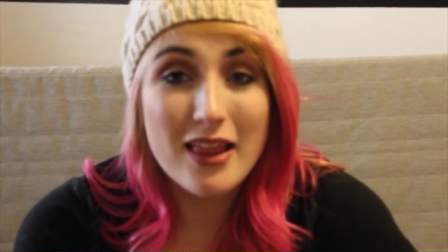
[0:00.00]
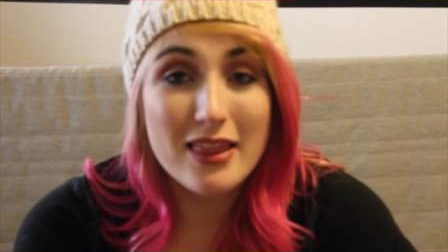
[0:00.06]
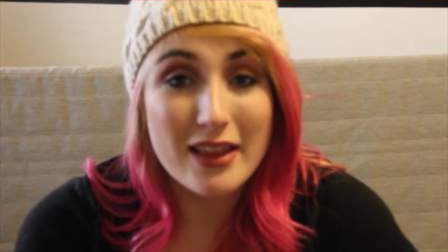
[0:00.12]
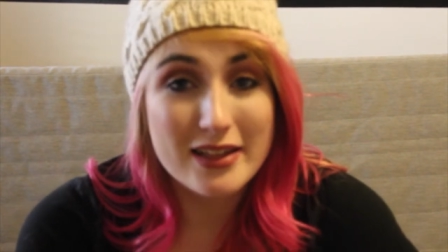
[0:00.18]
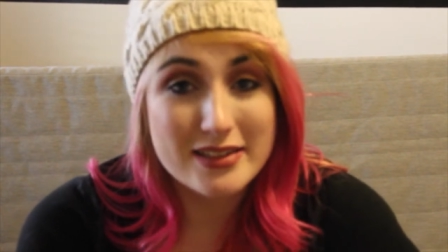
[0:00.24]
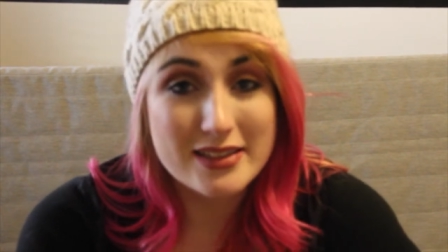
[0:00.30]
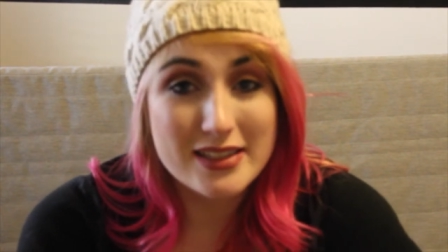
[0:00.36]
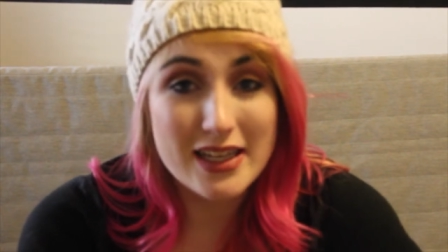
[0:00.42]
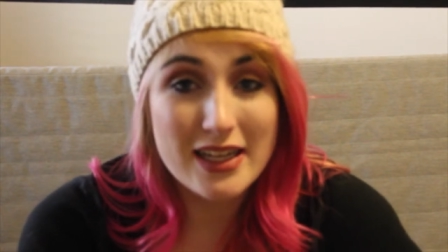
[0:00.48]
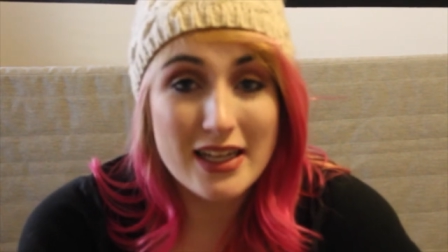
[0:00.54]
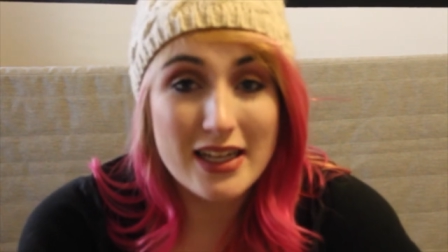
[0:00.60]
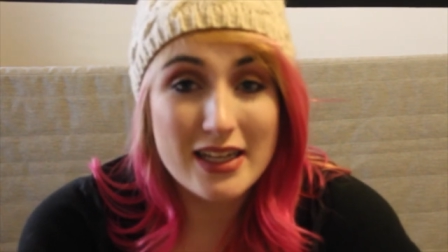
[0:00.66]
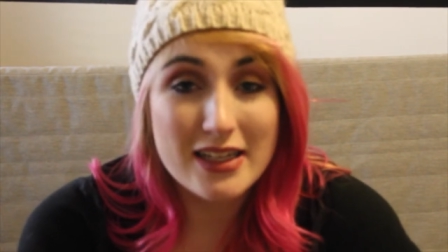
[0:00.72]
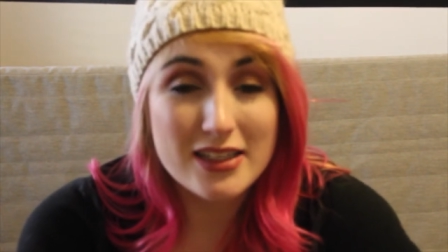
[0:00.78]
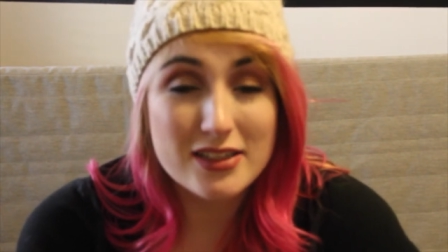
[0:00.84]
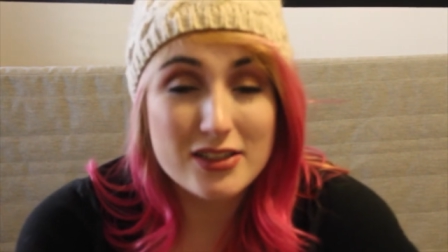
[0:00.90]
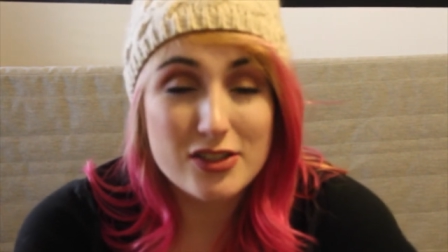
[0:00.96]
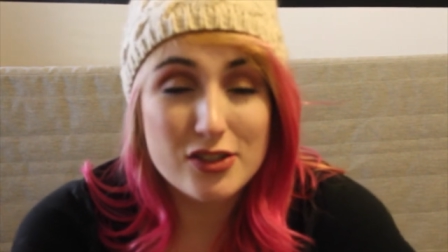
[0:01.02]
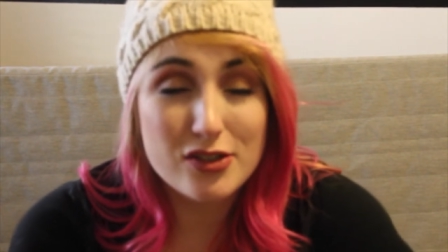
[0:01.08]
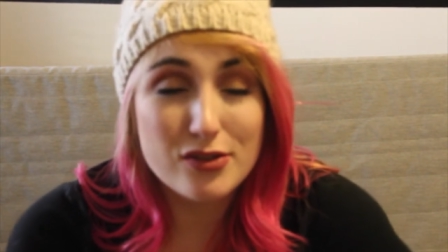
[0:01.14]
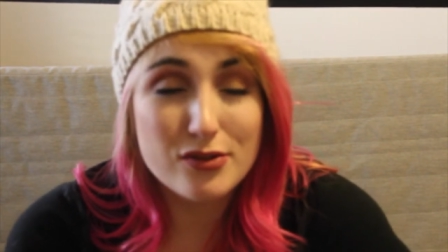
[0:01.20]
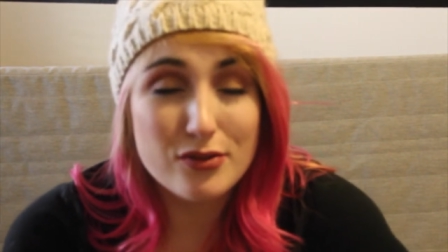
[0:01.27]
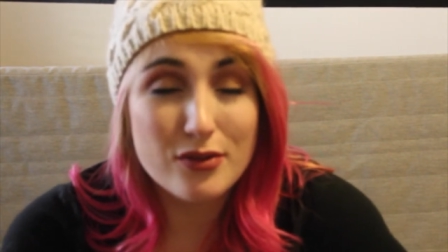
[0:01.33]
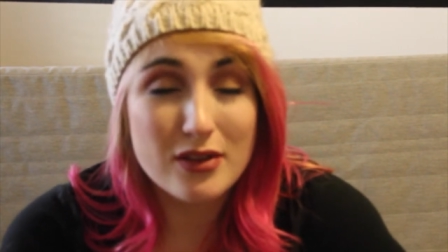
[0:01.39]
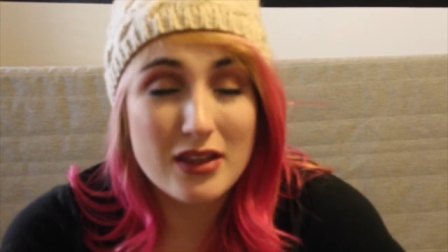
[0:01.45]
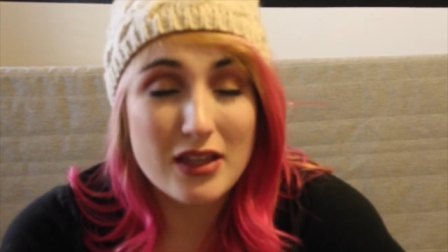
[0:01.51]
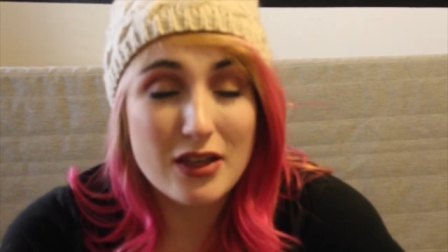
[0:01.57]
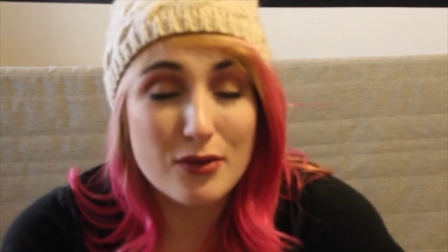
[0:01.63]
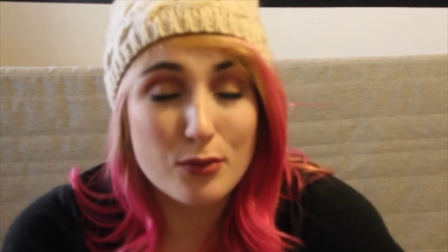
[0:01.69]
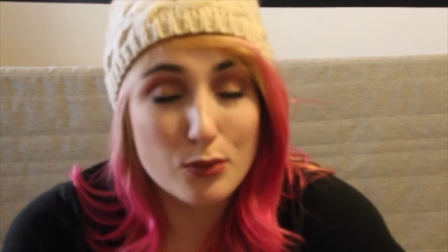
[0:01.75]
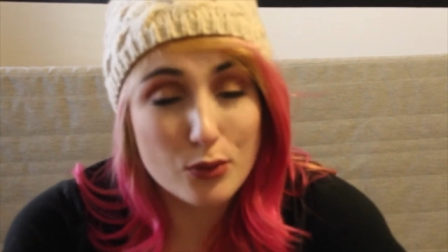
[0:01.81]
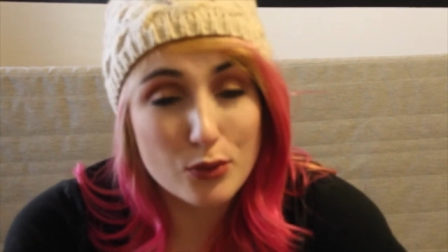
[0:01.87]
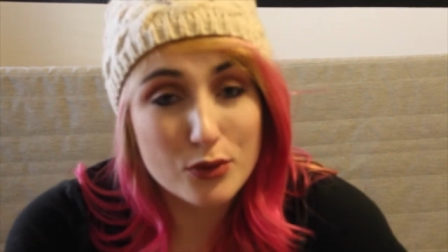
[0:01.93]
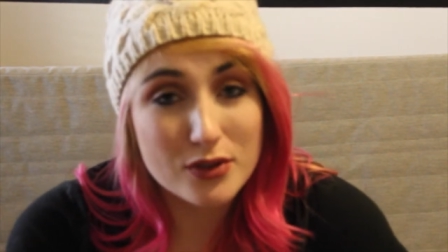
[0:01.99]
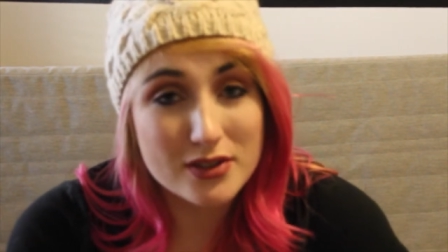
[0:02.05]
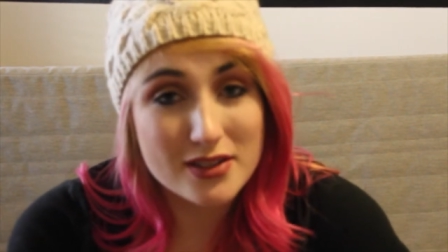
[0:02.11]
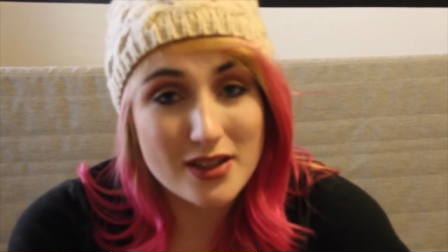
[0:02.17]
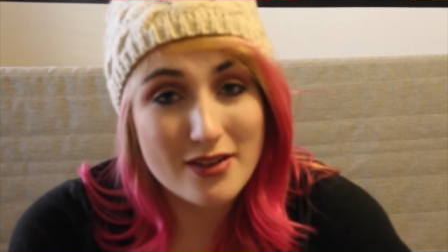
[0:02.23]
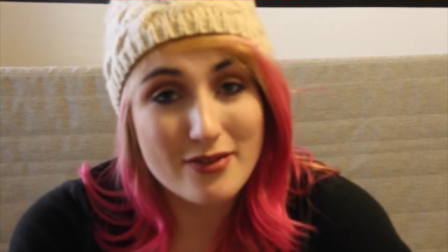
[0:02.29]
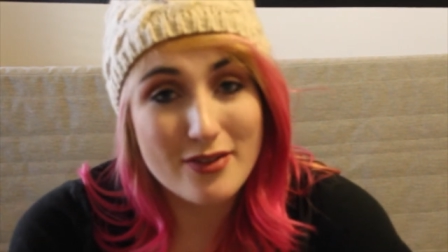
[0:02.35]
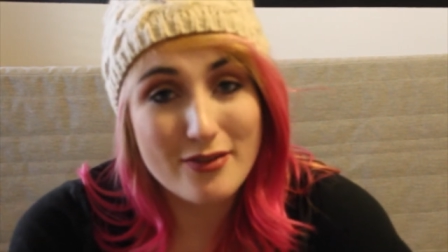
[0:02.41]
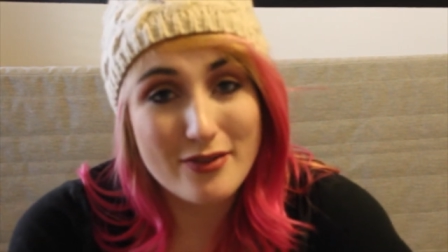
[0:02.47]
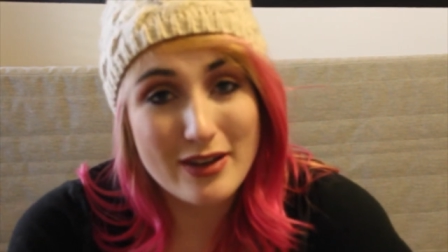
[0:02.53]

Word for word: let's get into the rules of the